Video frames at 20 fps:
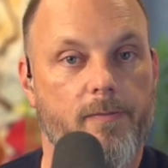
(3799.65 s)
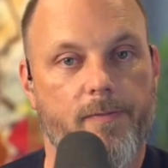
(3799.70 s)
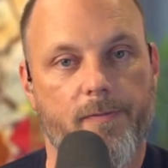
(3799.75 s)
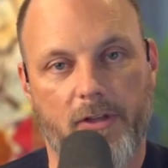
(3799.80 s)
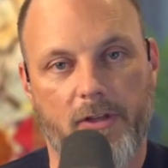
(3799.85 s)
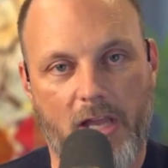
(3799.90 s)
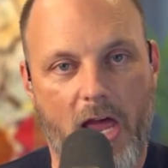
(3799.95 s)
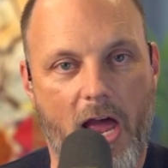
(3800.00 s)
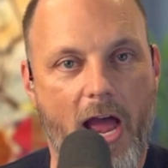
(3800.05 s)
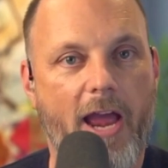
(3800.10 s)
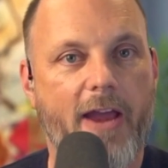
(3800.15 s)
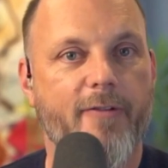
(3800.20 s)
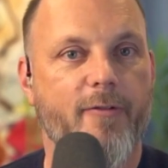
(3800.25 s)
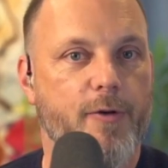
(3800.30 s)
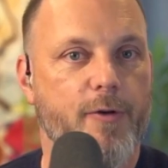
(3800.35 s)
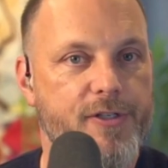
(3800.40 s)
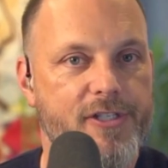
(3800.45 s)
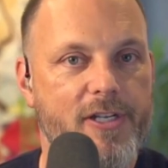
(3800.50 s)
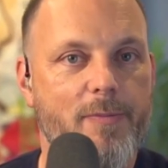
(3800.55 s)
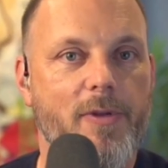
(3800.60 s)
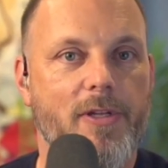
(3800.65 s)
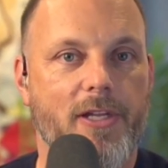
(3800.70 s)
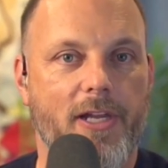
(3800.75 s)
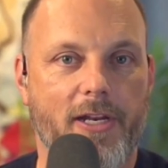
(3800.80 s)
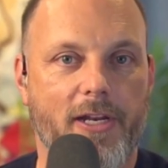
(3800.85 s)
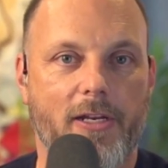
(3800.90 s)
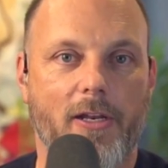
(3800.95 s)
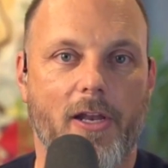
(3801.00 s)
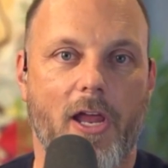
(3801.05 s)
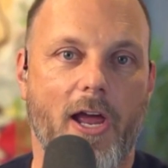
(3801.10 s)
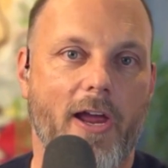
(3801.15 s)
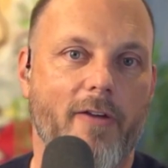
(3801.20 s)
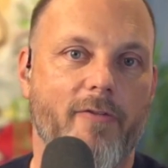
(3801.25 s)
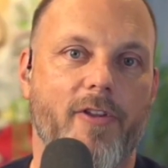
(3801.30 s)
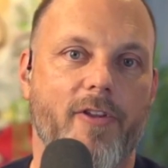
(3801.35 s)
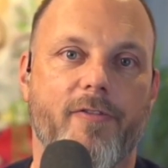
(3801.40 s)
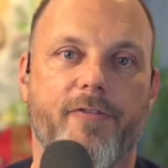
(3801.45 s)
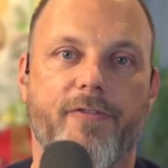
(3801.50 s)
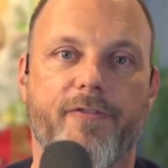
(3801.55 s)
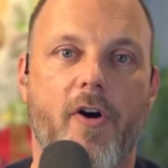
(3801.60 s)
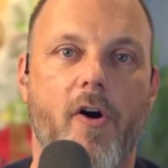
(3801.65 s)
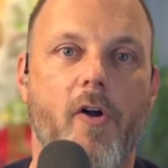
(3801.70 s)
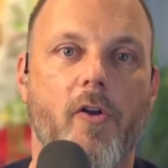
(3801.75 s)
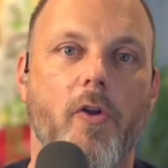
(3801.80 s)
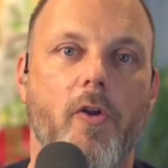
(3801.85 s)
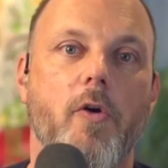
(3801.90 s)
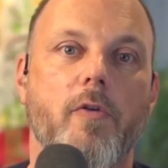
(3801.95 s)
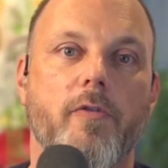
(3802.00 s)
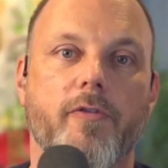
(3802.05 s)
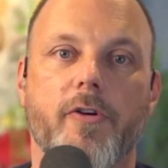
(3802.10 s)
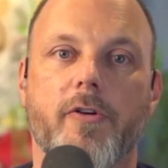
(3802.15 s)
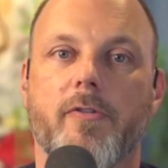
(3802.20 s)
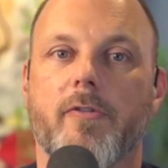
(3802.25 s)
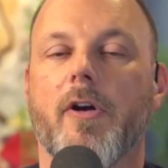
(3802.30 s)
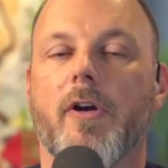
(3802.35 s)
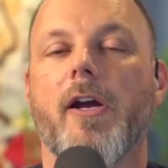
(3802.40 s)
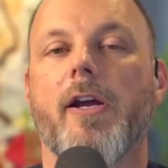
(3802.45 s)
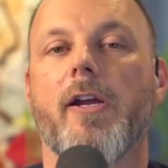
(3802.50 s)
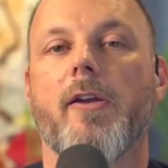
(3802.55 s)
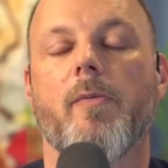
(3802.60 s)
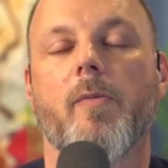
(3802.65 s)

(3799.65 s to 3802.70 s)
live or simulated live that fall over, right?